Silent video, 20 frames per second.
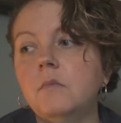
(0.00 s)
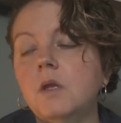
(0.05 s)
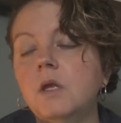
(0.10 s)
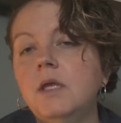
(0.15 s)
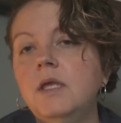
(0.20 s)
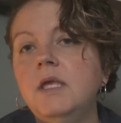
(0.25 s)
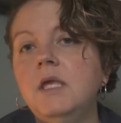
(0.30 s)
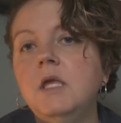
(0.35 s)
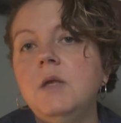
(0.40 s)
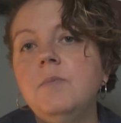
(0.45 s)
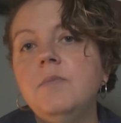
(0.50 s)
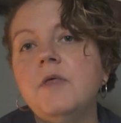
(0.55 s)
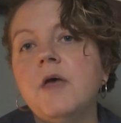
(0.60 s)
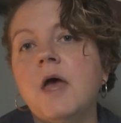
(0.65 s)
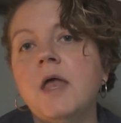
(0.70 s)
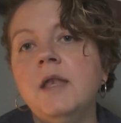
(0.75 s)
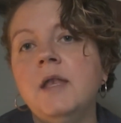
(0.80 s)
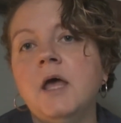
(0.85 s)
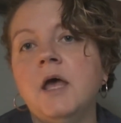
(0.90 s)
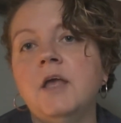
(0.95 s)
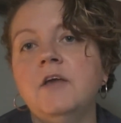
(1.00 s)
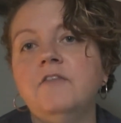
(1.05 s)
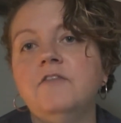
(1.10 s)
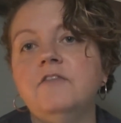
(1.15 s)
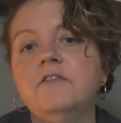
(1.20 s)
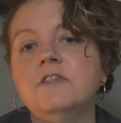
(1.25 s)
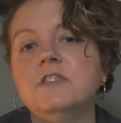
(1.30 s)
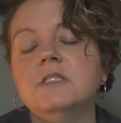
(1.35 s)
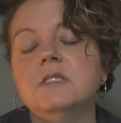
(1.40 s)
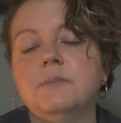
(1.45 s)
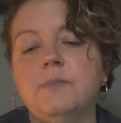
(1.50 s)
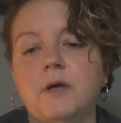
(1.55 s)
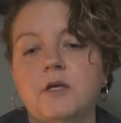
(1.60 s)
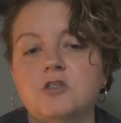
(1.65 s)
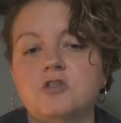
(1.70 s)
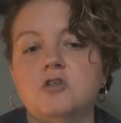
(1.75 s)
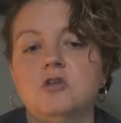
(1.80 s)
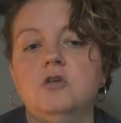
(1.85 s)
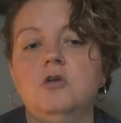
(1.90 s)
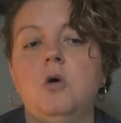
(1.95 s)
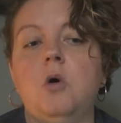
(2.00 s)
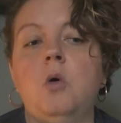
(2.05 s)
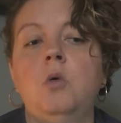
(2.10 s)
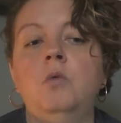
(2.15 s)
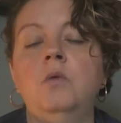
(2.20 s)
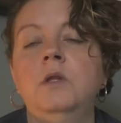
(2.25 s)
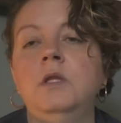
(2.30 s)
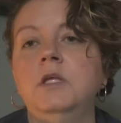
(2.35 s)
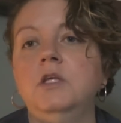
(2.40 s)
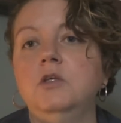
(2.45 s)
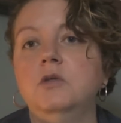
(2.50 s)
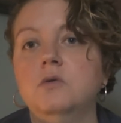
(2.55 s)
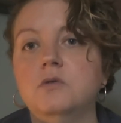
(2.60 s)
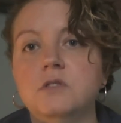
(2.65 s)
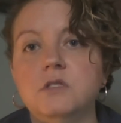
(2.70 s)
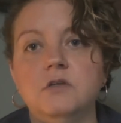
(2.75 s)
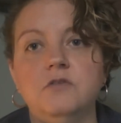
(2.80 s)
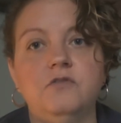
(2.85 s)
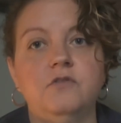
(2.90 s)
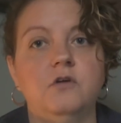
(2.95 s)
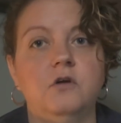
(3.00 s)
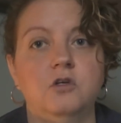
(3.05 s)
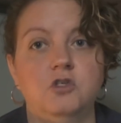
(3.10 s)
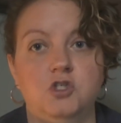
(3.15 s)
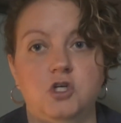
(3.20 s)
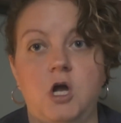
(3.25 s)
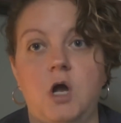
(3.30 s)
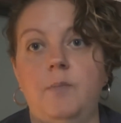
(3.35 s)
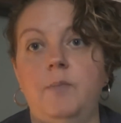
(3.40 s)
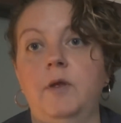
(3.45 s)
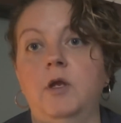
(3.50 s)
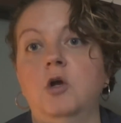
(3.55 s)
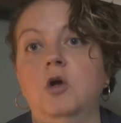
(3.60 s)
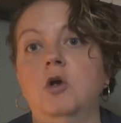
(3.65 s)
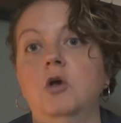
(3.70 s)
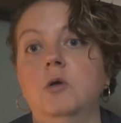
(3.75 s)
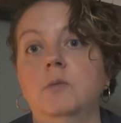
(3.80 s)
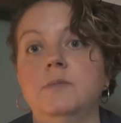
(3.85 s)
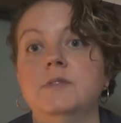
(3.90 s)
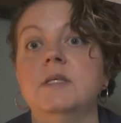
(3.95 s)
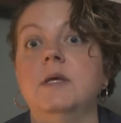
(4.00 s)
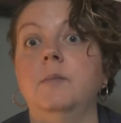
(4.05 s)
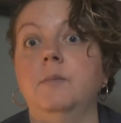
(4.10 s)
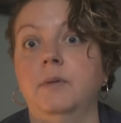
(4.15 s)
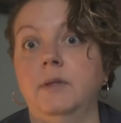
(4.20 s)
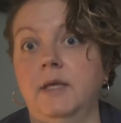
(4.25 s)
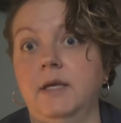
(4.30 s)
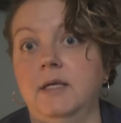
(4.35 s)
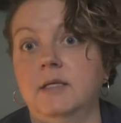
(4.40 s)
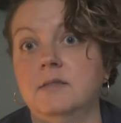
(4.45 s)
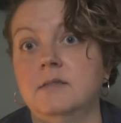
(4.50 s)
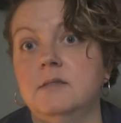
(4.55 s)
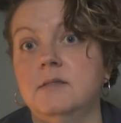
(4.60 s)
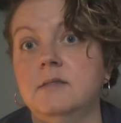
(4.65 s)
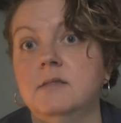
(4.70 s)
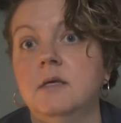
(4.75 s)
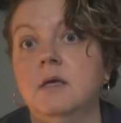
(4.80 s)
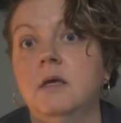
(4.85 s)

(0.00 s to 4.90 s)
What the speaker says: Keep that knife special, only use it for chopping herbs and plants.